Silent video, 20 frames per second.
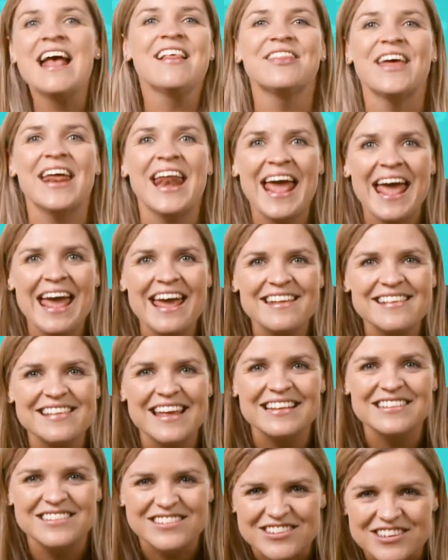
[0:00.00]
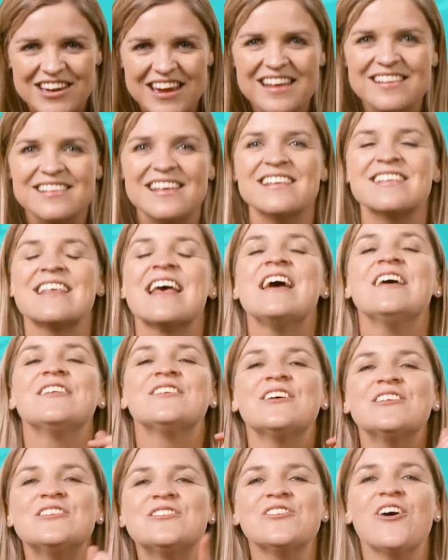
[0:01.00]
that he sent Jesus
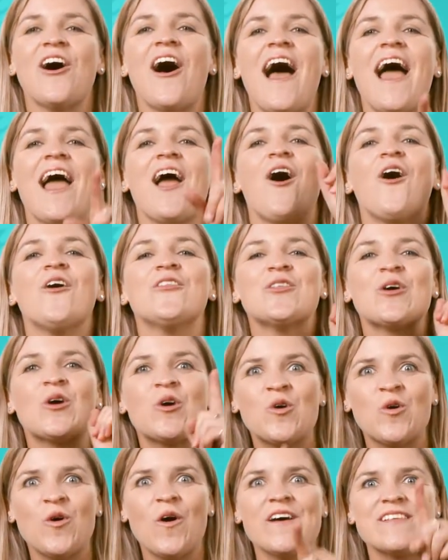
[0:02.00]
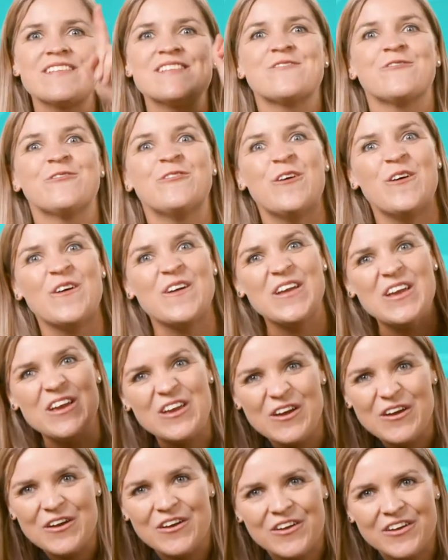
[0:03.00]
to die on the cross for
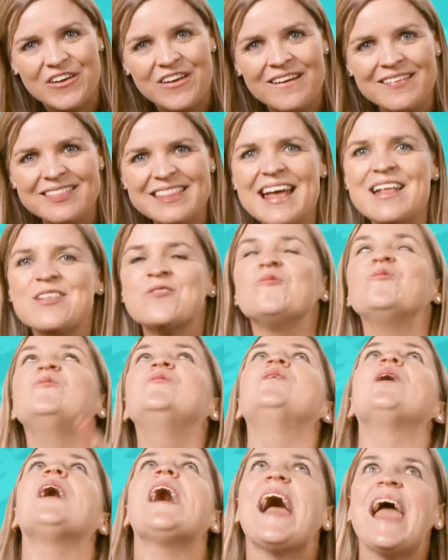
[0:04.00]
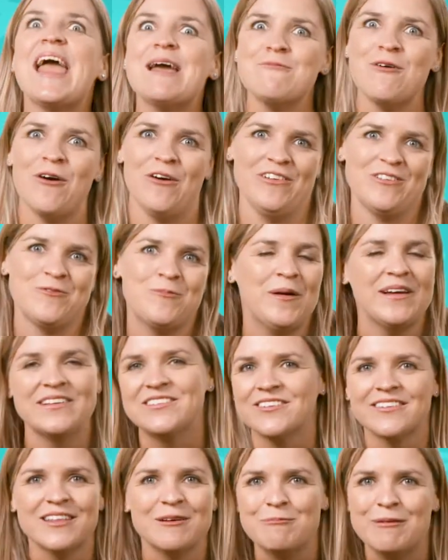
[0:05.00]
you. That's way more
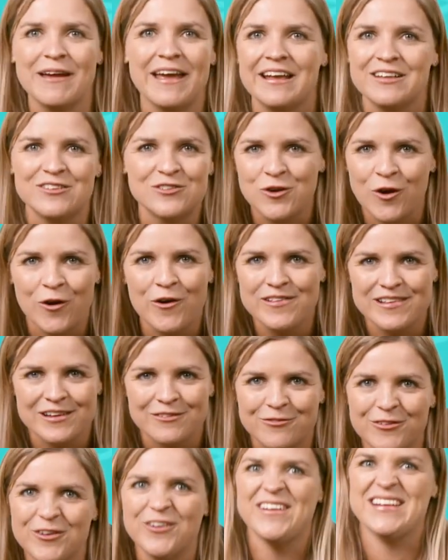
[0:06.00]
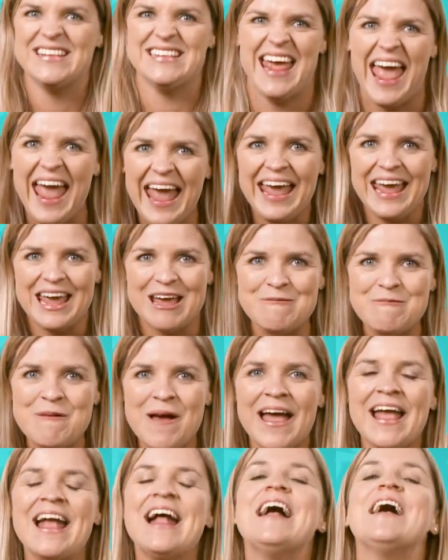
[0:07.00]
special than being chosen for a team.
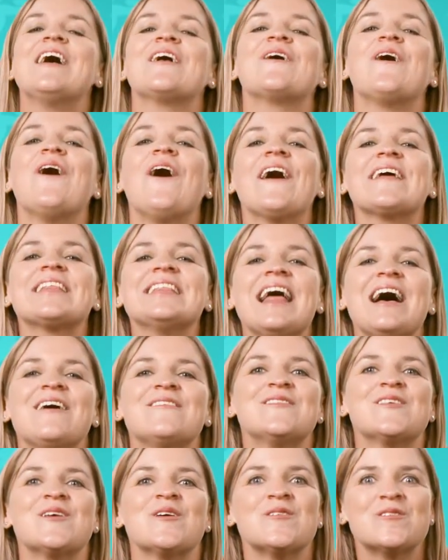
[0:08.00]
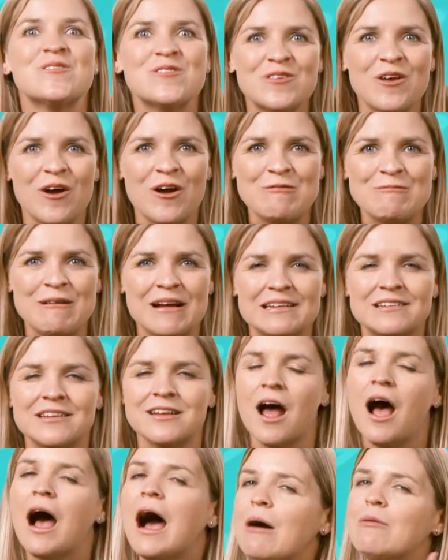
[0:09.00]
God loves you so much.
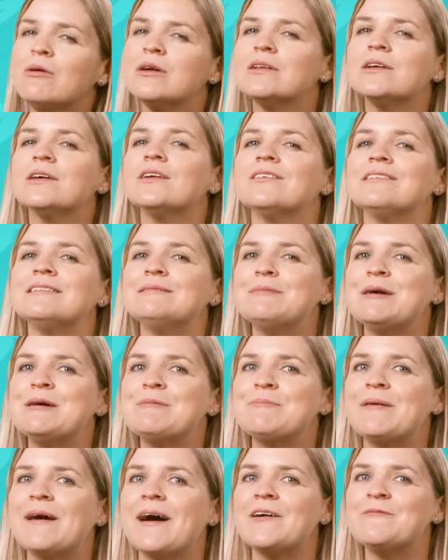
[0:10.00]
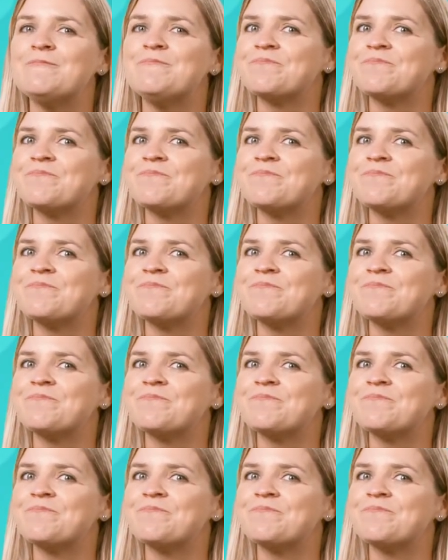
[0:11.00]
And I want you to remember